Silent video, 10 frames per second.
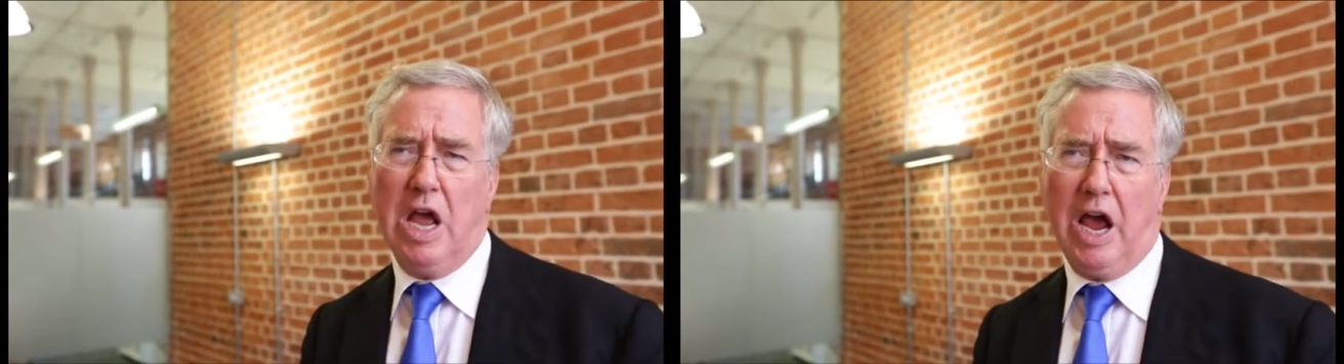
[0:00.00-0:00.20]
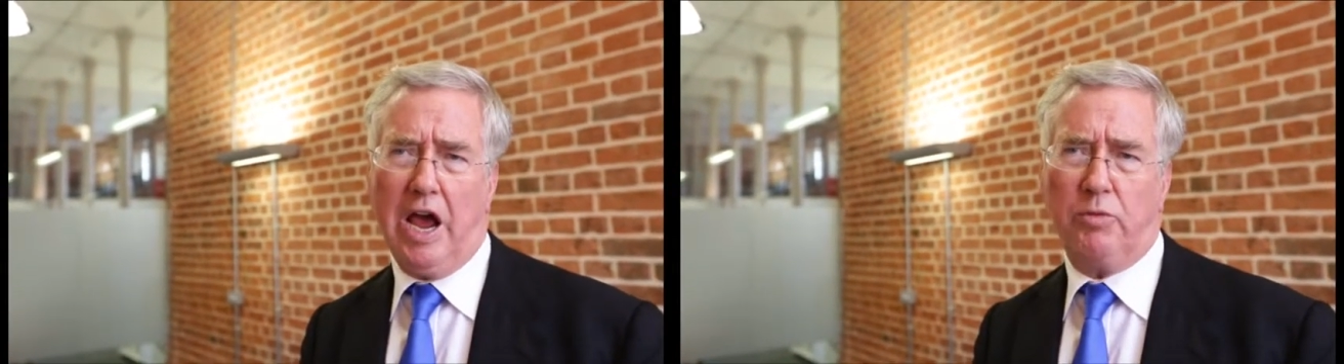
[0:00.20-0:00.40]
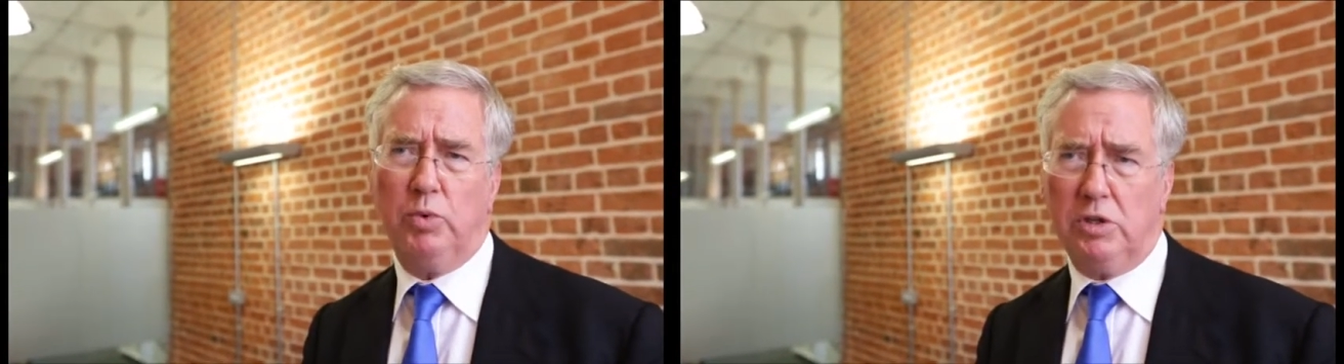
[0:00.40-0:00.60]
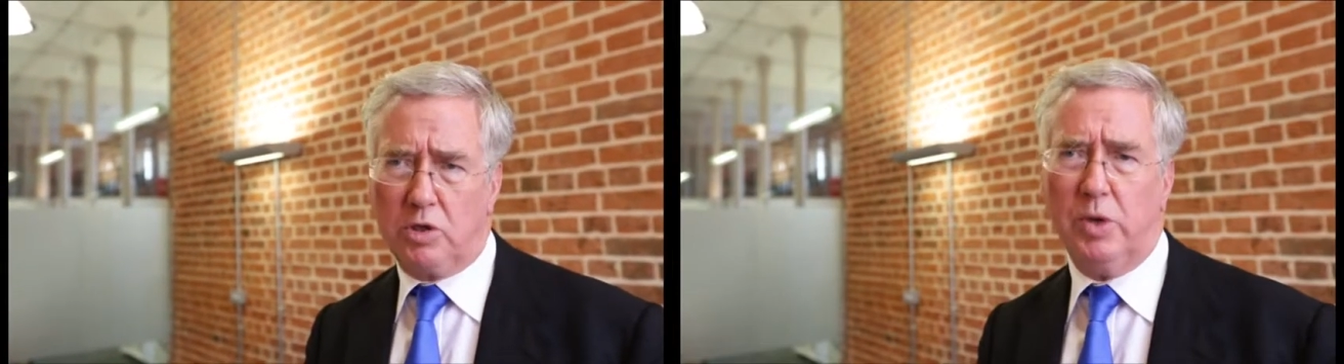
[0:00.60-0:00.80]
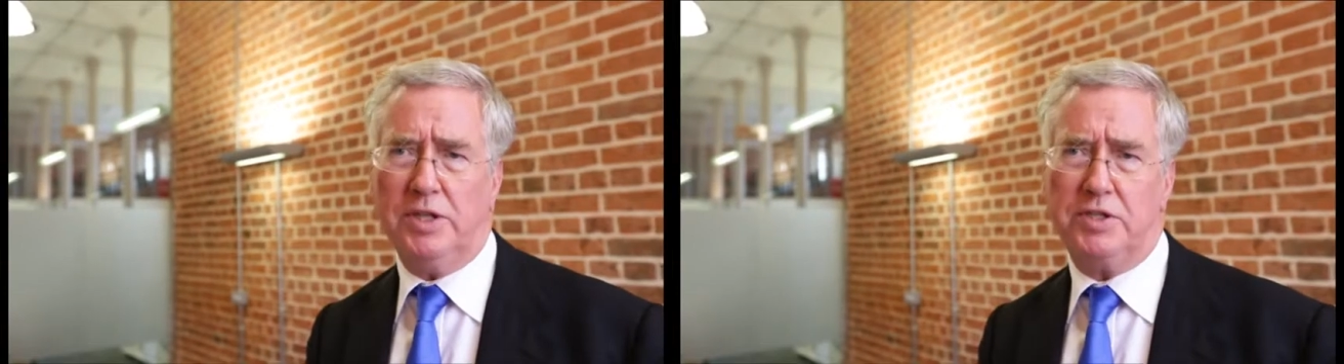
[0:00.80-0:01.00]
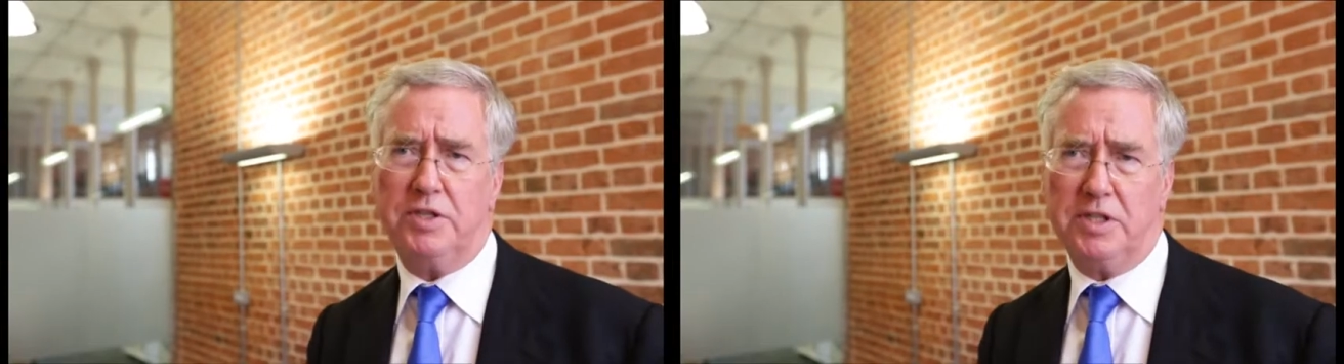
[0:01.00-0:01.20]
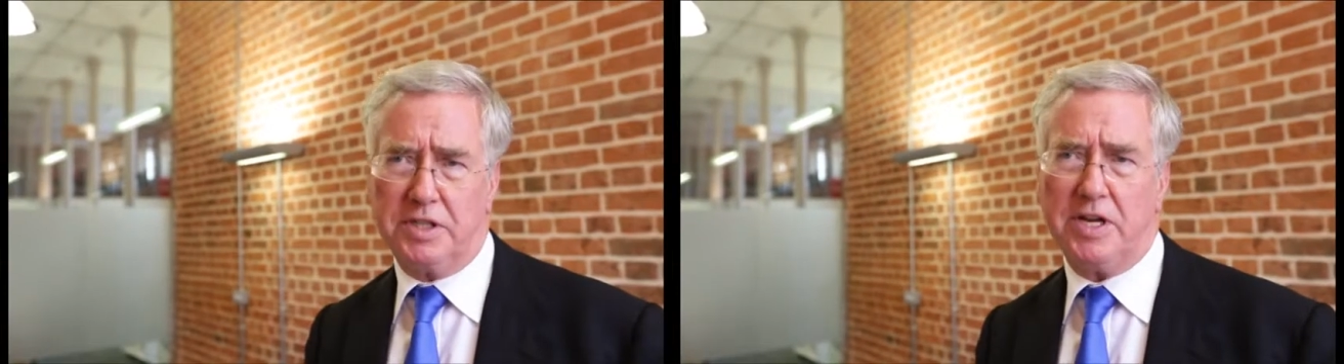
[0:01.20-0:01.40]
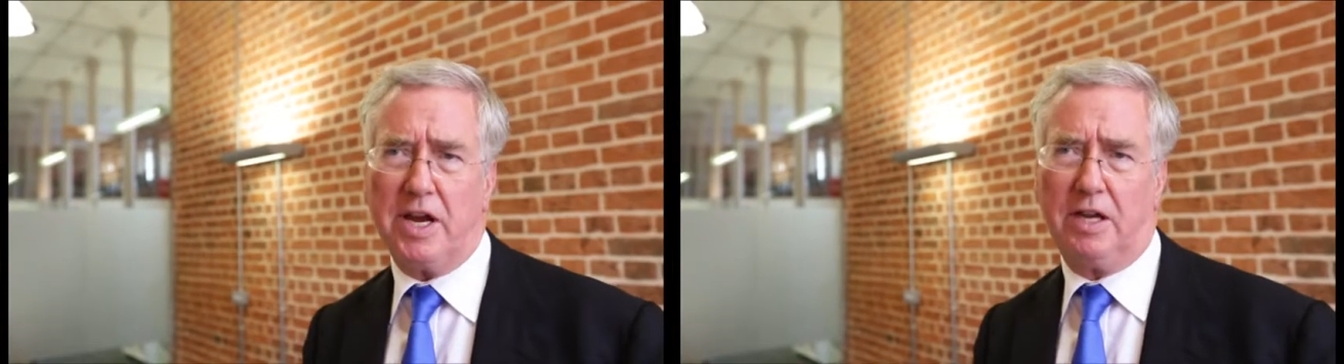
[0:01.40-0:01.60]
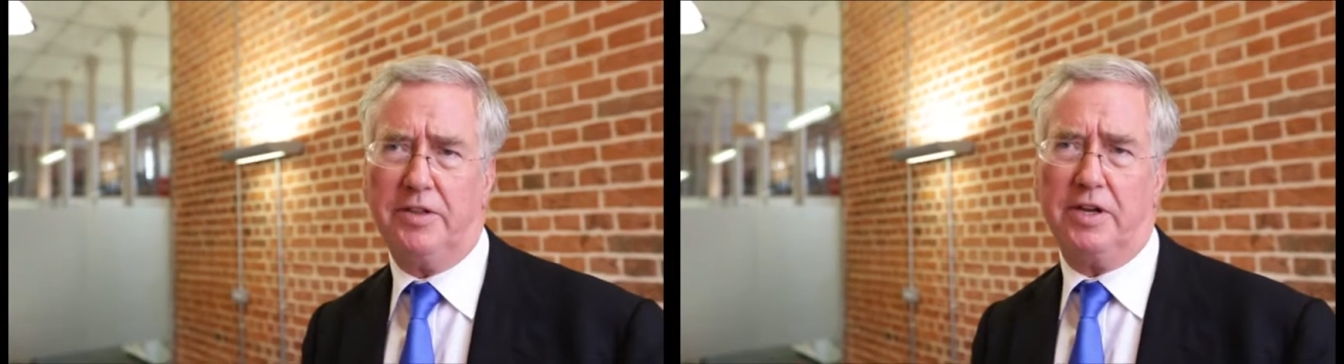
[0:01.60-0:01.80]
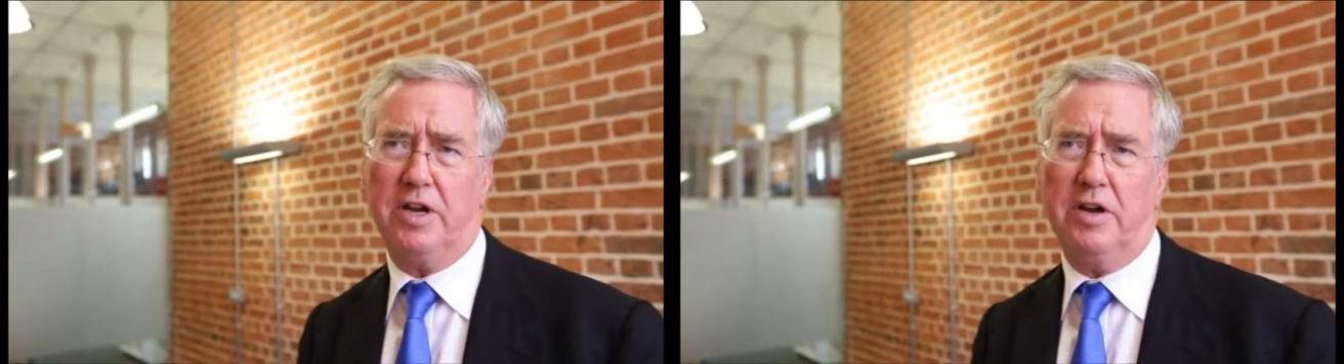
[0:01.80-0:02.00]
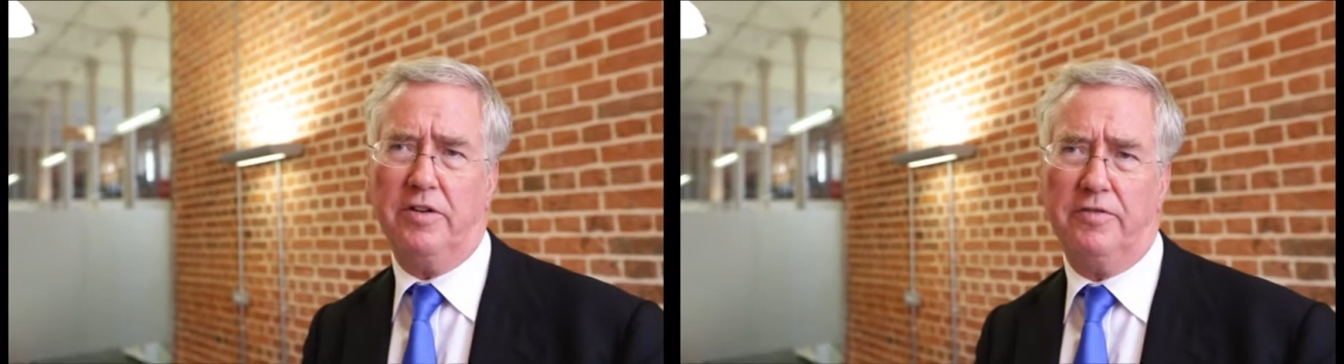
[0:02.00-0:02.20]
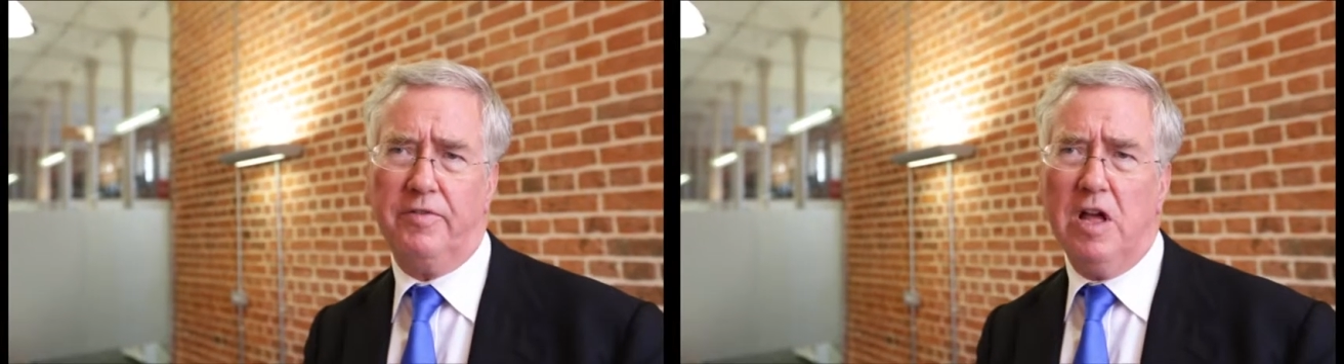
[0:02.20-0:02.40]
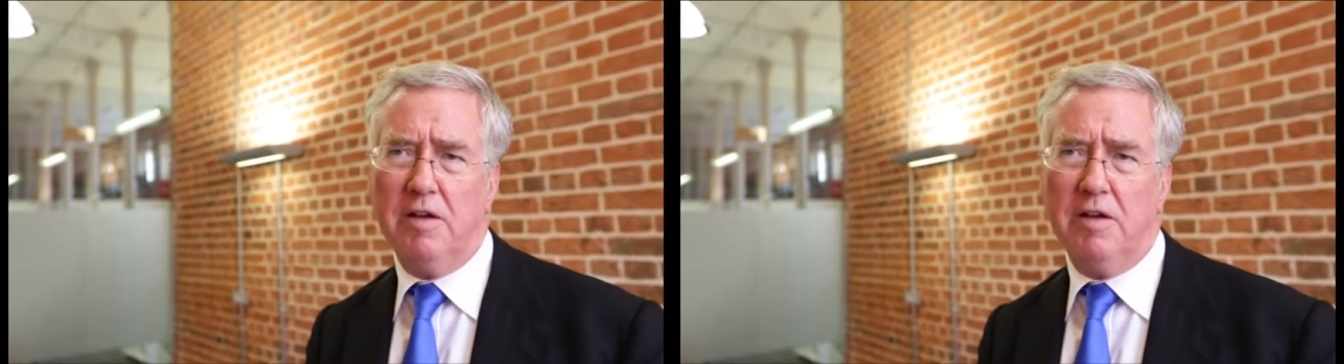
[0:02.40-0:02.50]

And Will Quince is exactly the kind of